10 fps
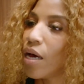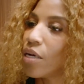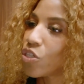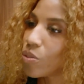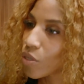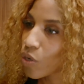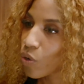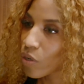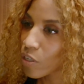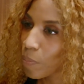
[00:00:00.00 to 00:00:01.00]
and she was a
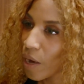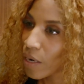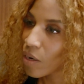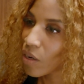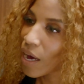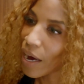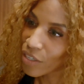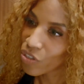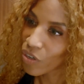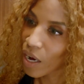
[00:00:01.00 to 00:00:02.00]
correspondent on
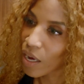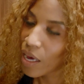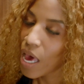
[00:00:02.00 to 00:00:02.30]
Extra.